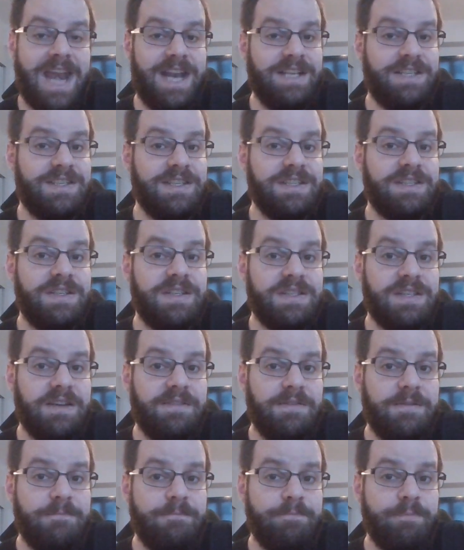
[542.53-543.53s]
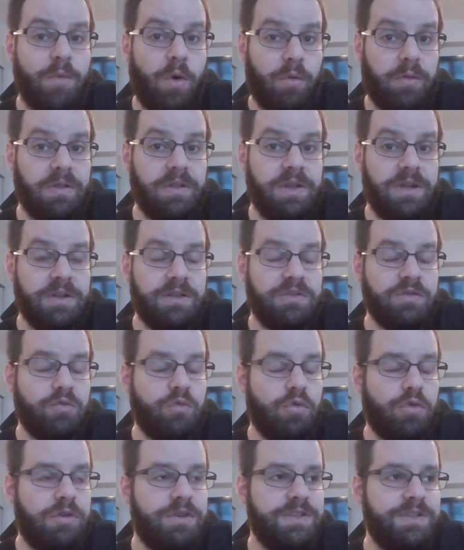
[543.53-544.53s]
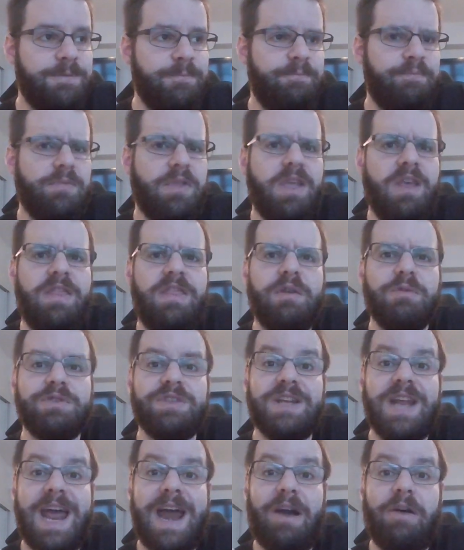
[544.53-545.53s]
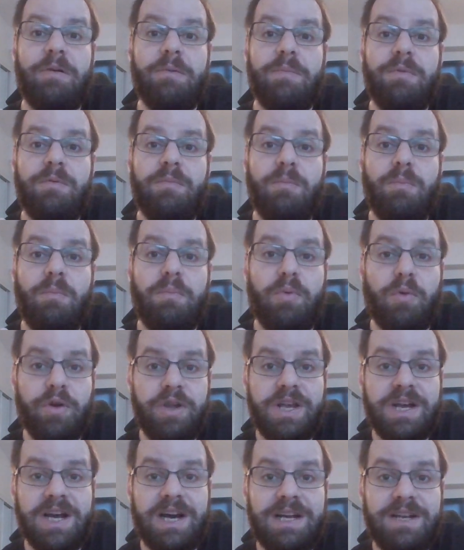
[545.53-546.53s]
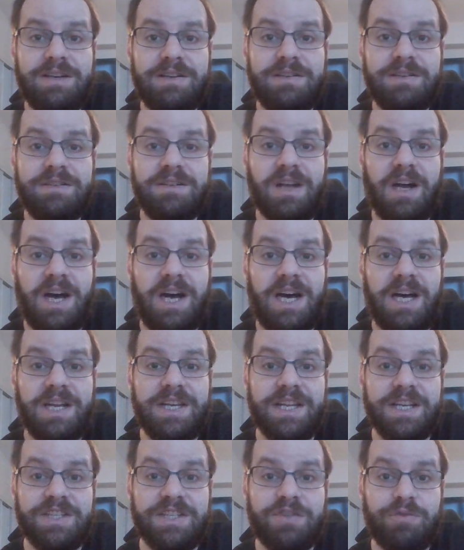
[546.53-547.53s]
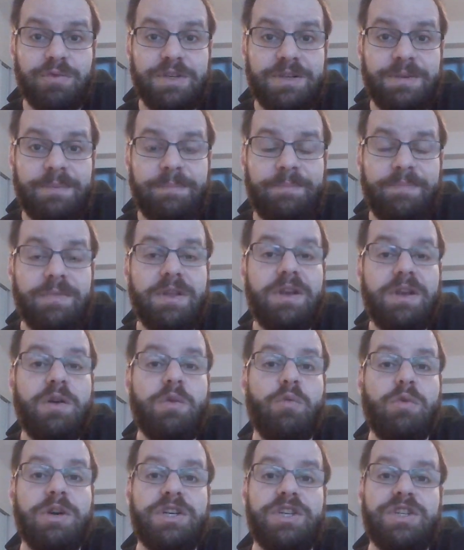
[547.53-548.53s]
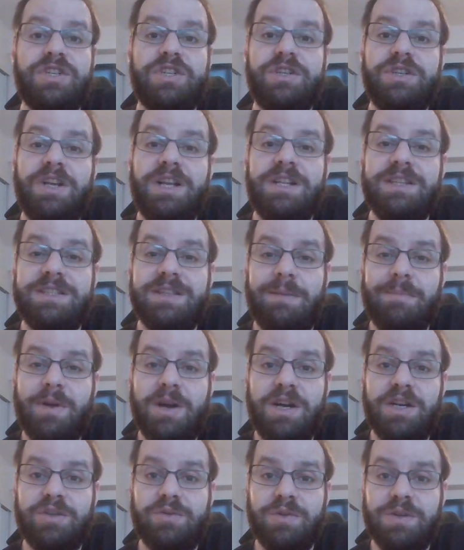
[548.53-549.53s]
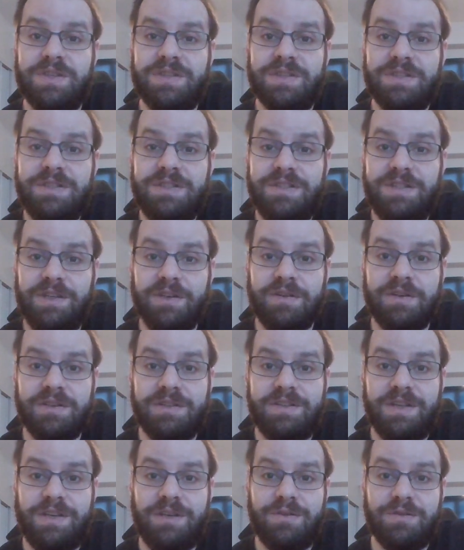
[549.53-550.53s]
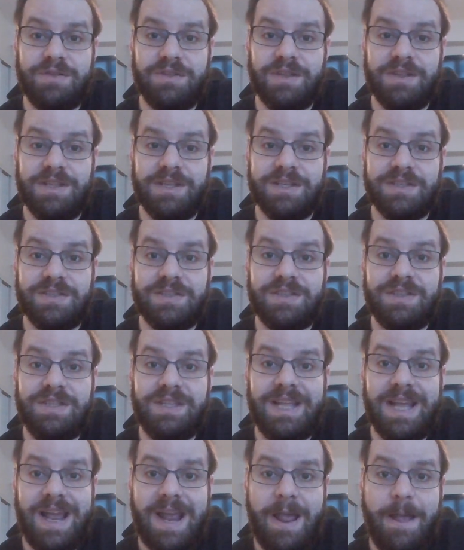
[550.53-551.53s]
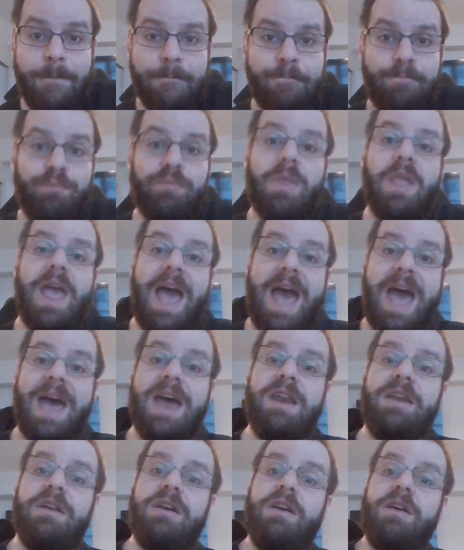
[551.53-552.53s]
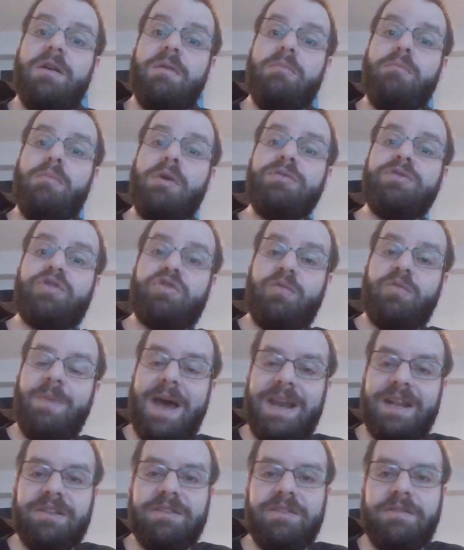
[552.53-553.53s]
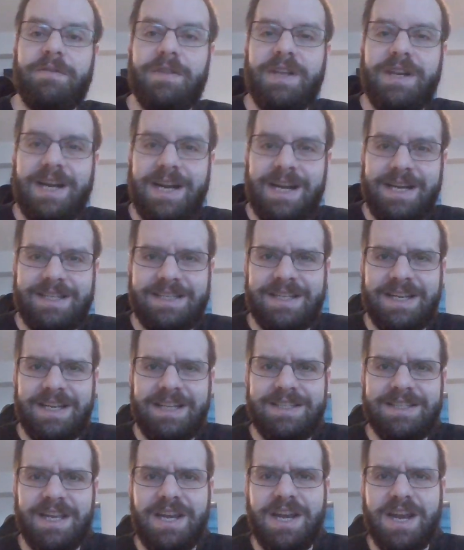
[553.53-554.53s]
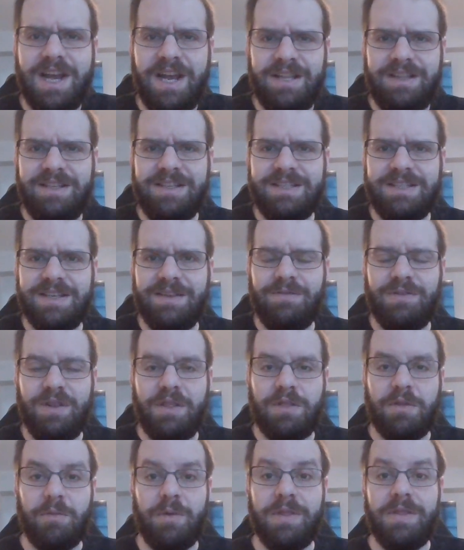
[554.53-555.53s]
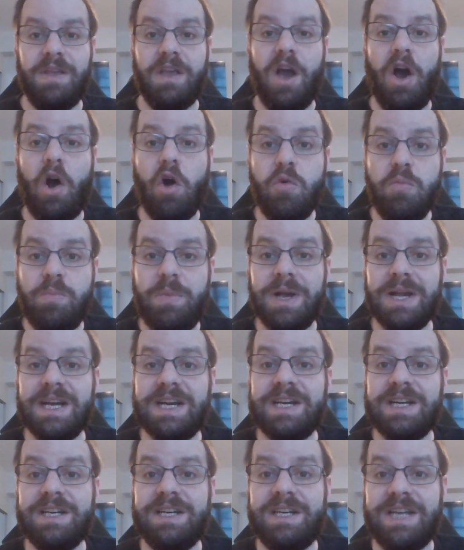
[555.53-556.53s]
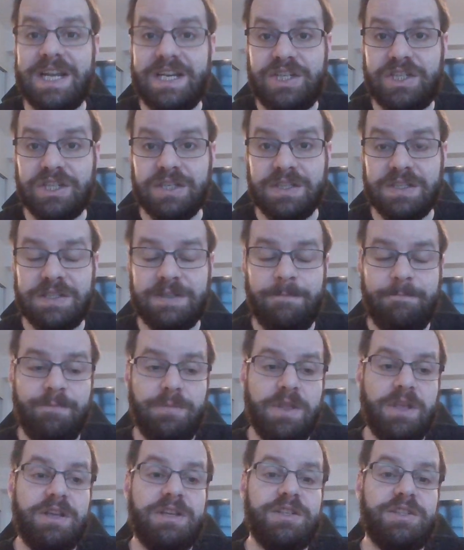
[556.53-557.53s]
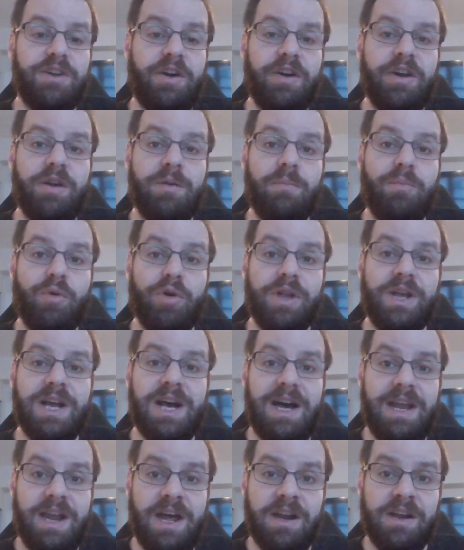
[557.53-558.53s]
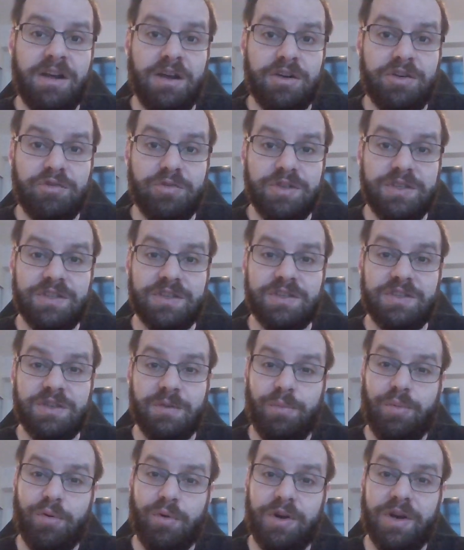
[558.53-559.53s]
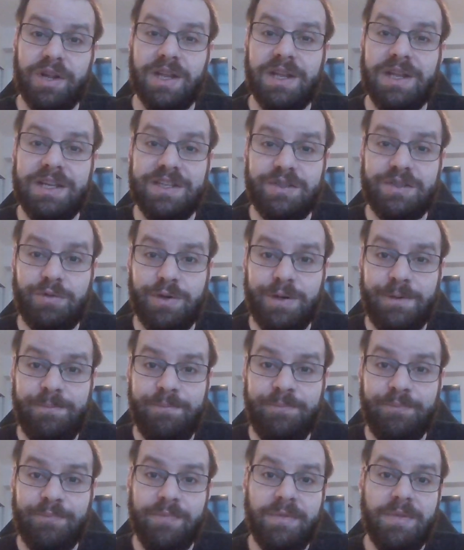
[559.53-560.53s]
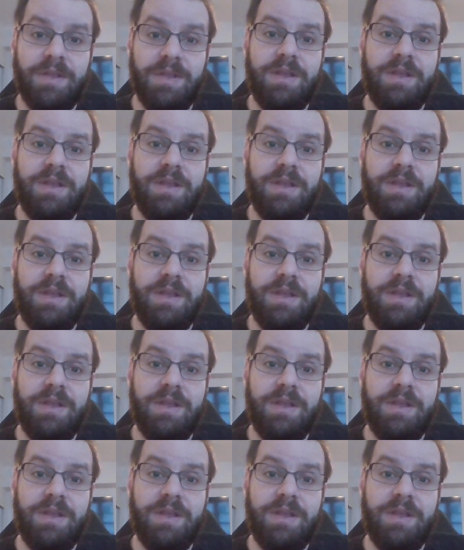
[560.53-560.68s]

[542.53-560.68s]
and in 67, both leading to wars. There was an Arab boycott on Israel, which in some countries still continues to this day. And most dramatically for the United States, in 1973, the OPEC nations started a boycott on countries supporting Israel